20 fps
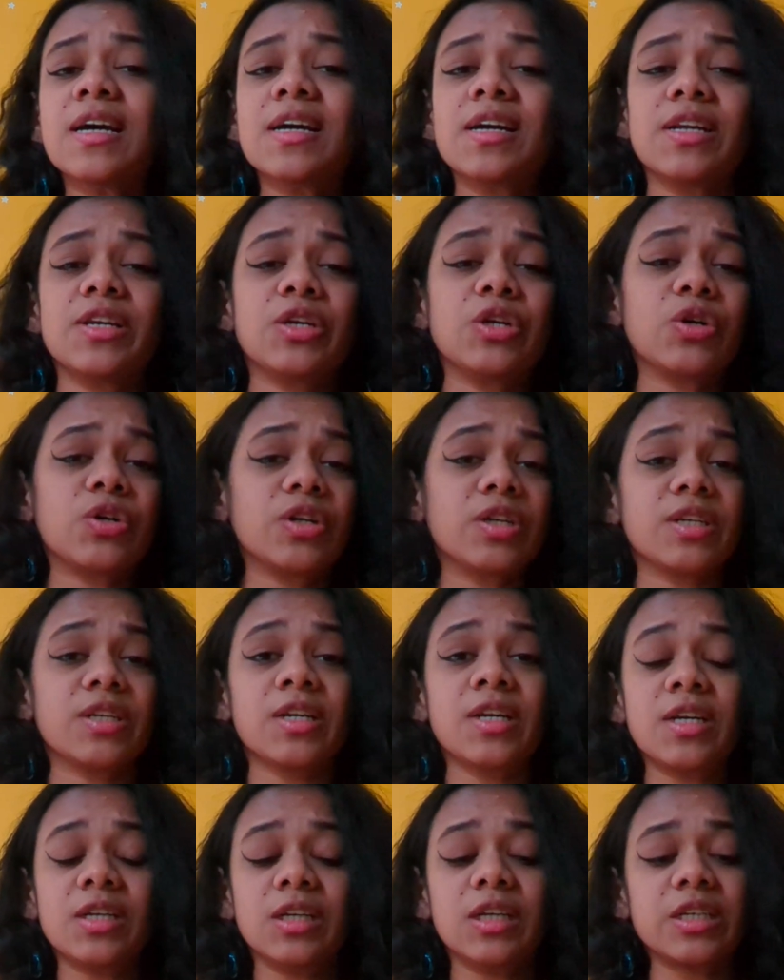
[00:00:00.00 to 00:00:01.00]
in your
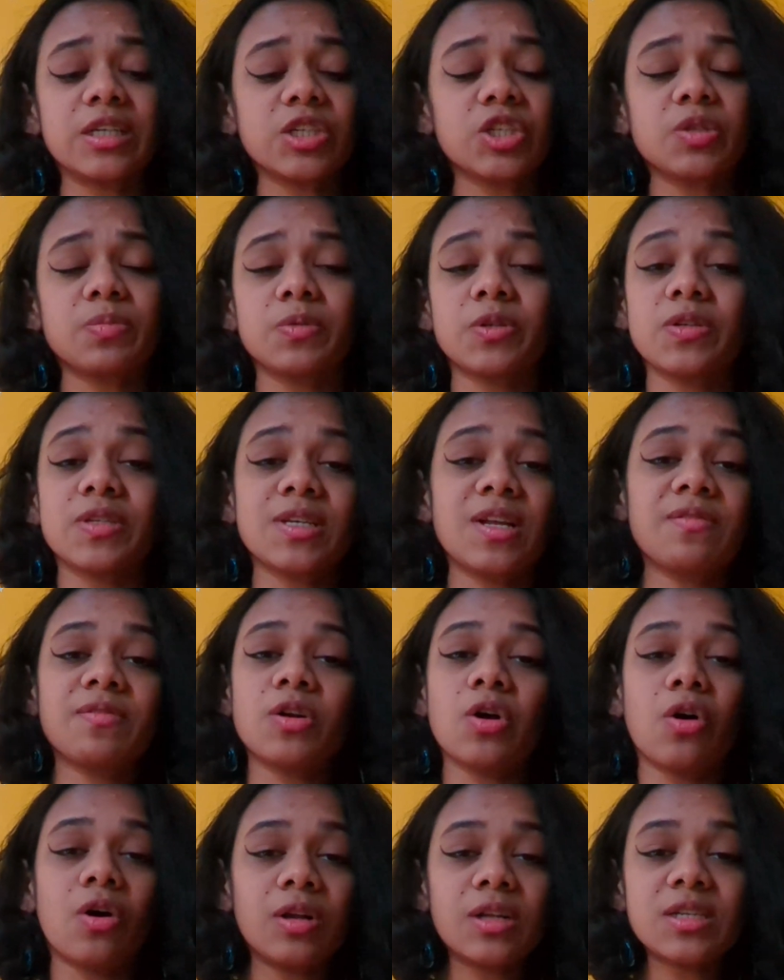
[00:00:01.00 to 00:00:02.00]
relationship to yourself, in
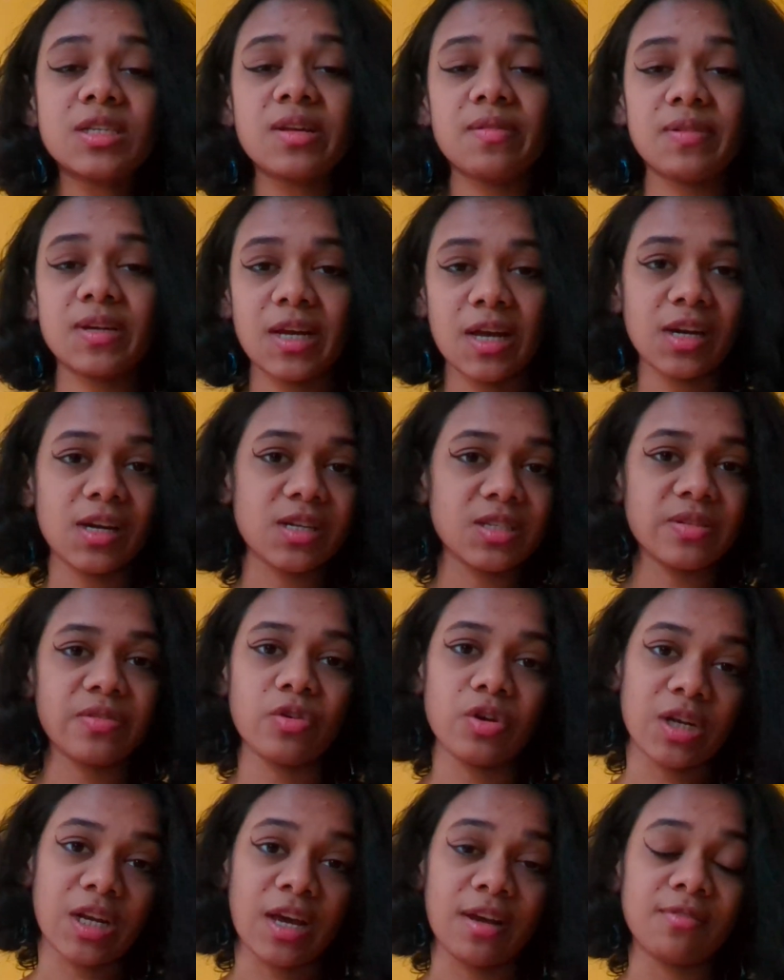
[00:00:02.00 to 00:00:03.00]
all seven areas of
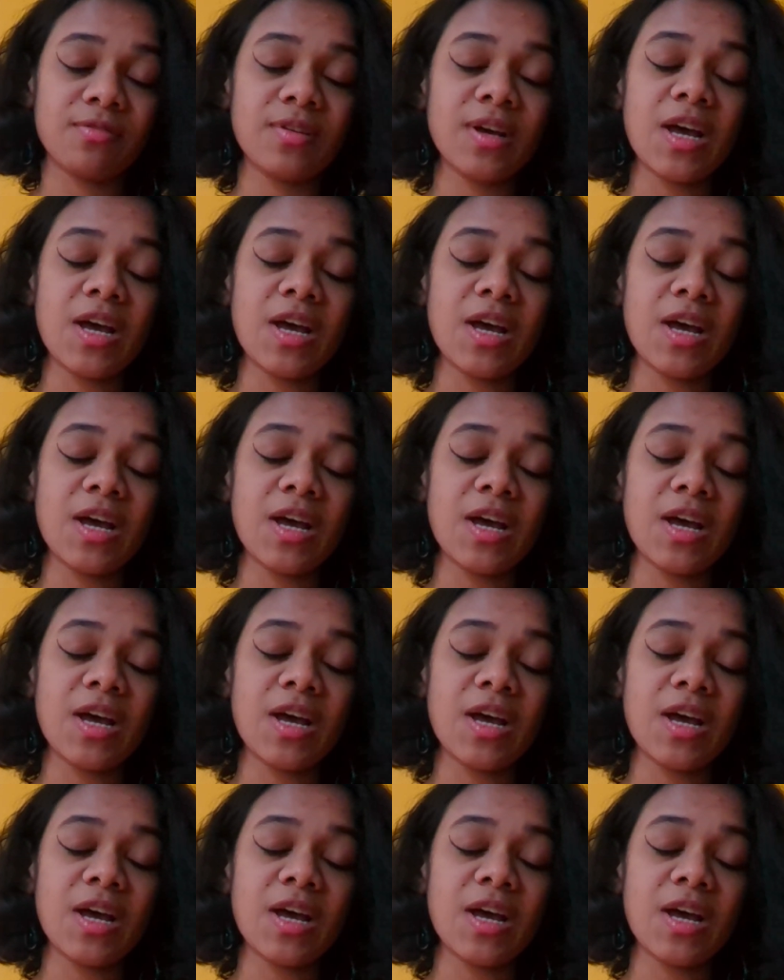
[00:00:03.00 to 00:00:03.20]
your life.